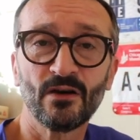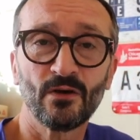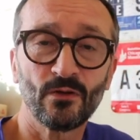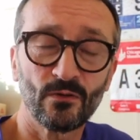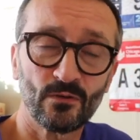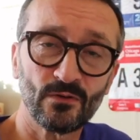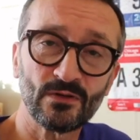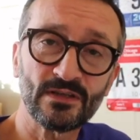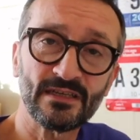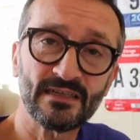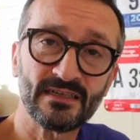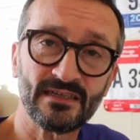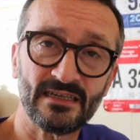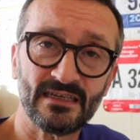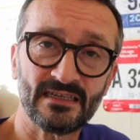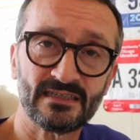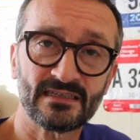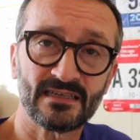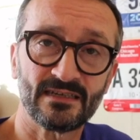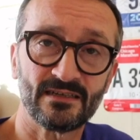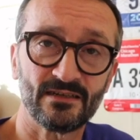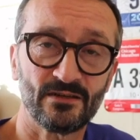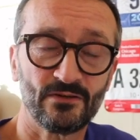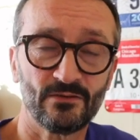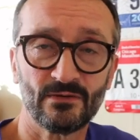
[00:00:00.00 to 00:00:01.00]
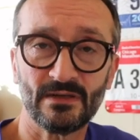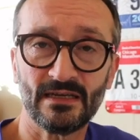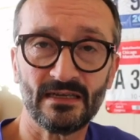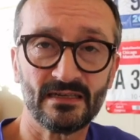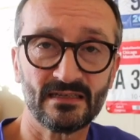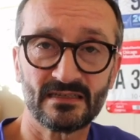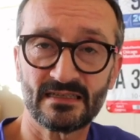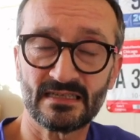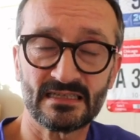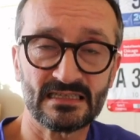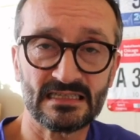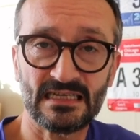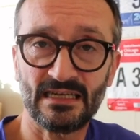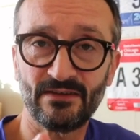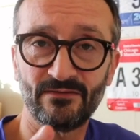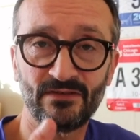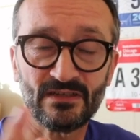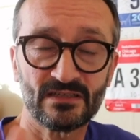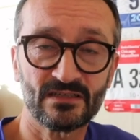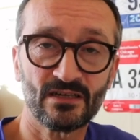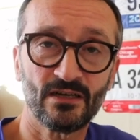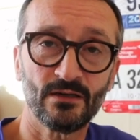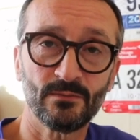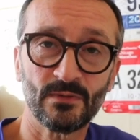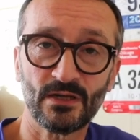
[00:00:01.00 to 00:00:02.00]
all you need to do, and to save
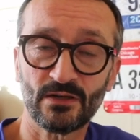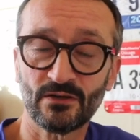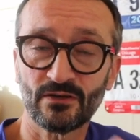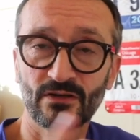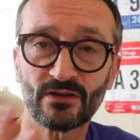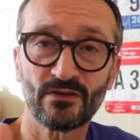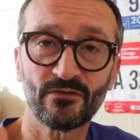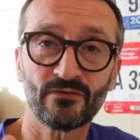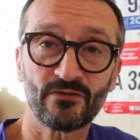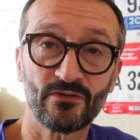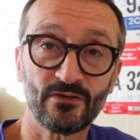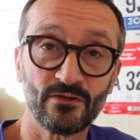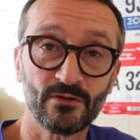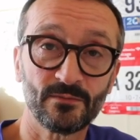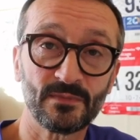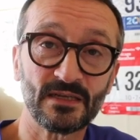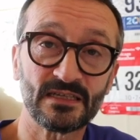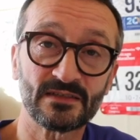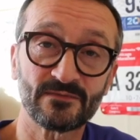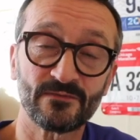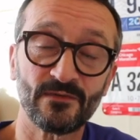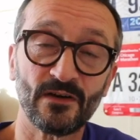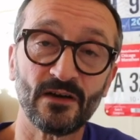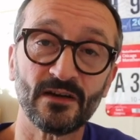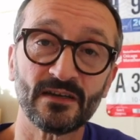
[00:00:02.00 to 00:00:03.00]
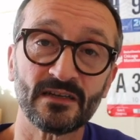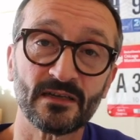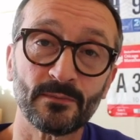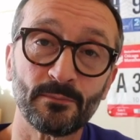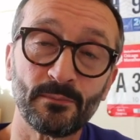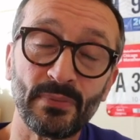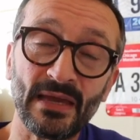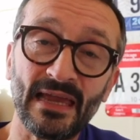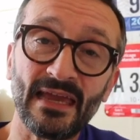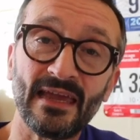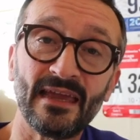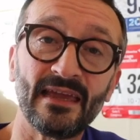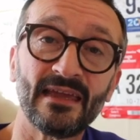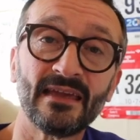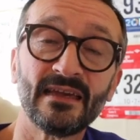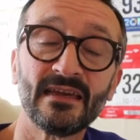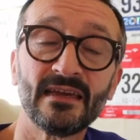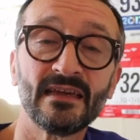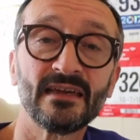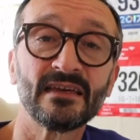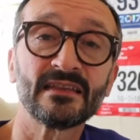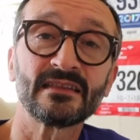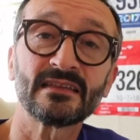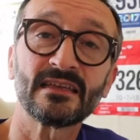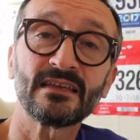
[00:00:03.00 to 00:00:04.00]
your time on looking through them, is find a pair
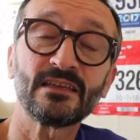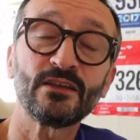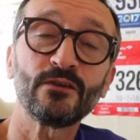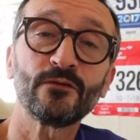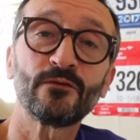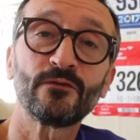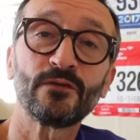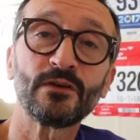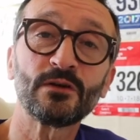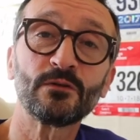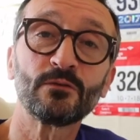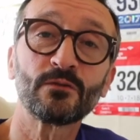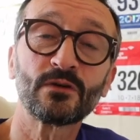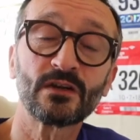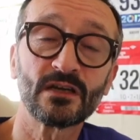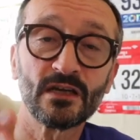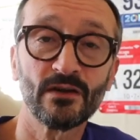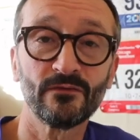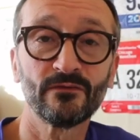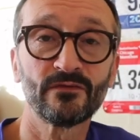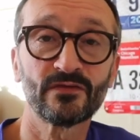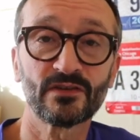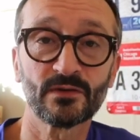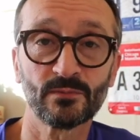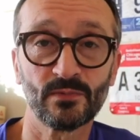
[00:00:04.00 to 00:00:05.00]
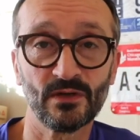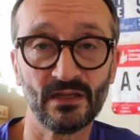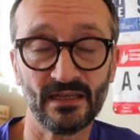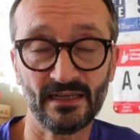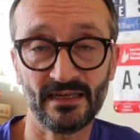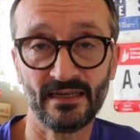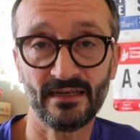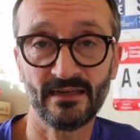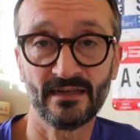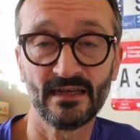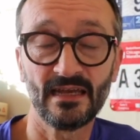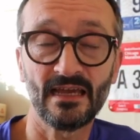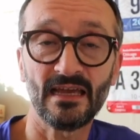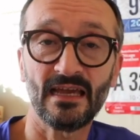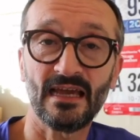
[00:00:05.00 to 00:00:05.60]
that you feel comfortable in